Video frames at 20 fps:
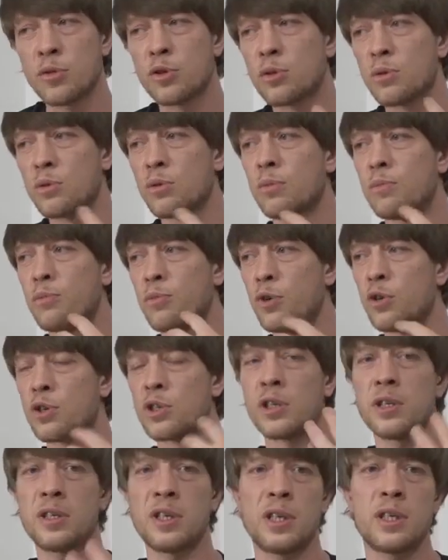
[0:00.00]
Mostly
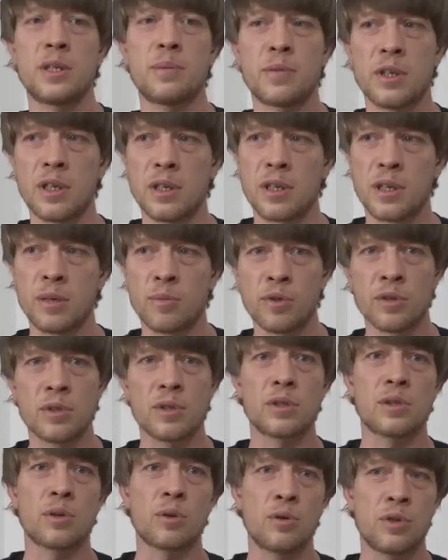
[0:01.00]
I do a lot of
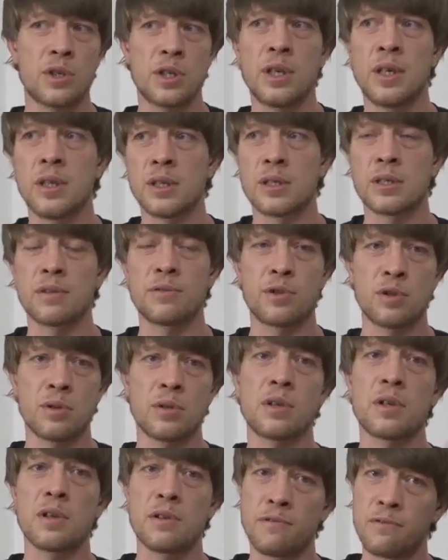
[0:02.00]
contours and big
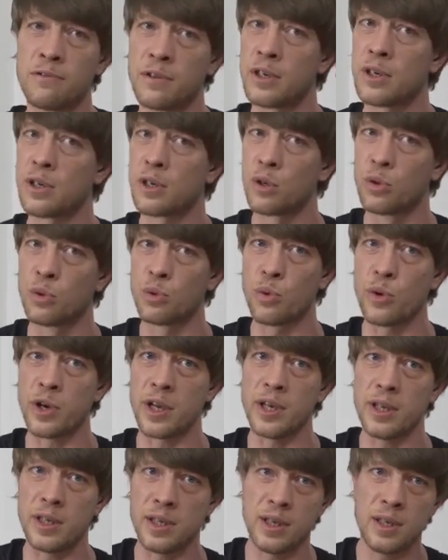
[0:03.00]
coloring jobs.
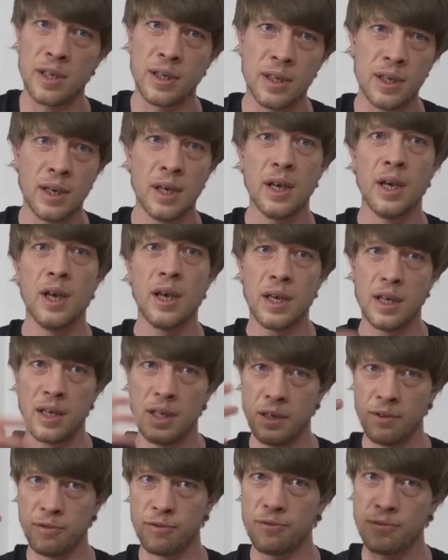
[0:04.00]

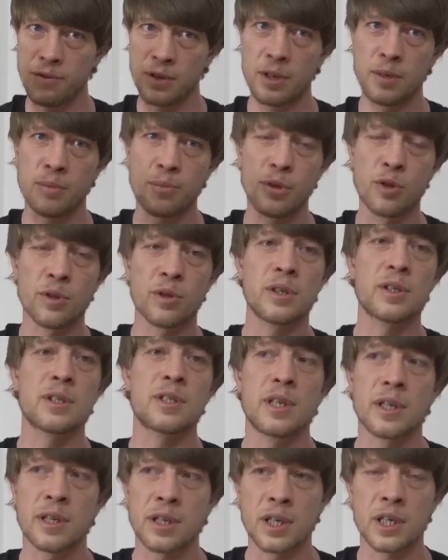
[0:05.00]
Those are
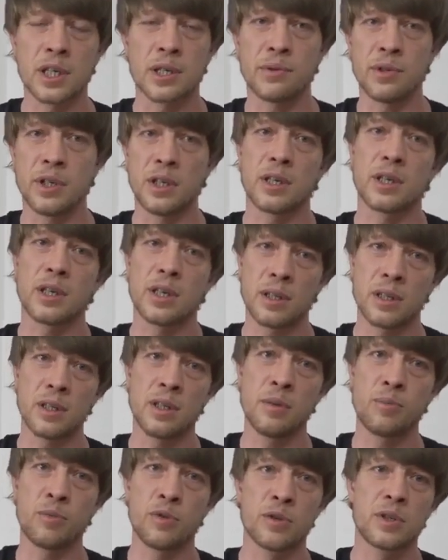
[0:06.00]
Japan-style tattoos.
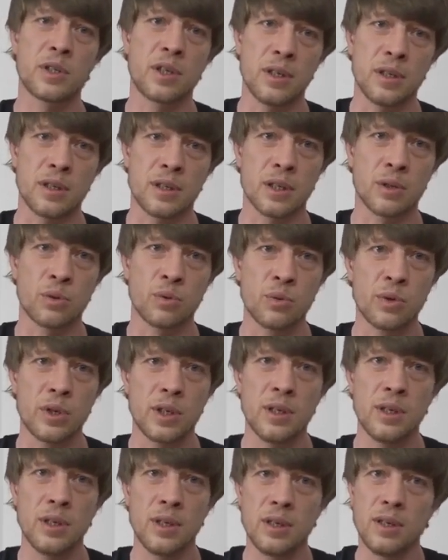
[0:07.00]
I rarely
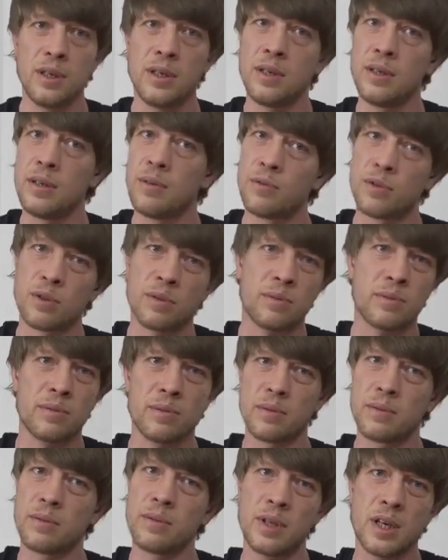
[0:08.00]
work with soft,
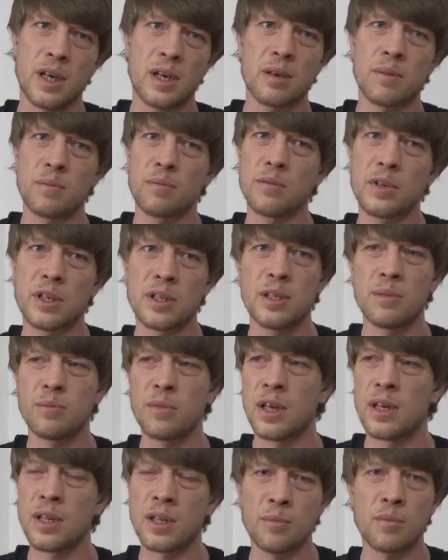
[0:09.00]
airy shadows,
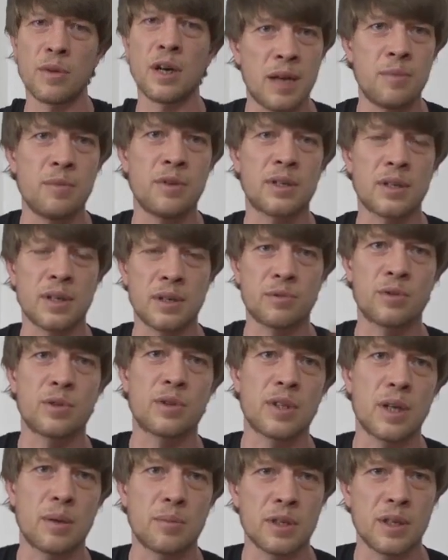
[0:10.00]
where
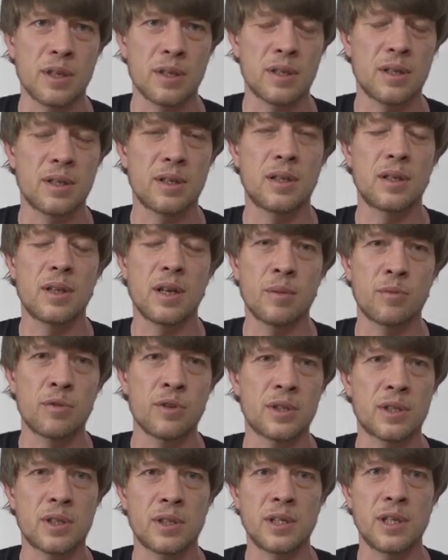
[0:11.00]
you need to be
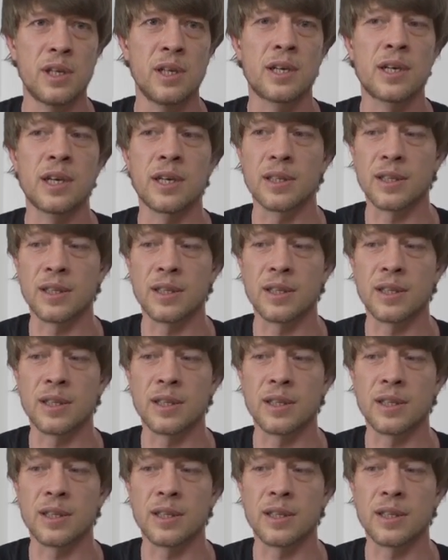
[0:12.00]
delicate.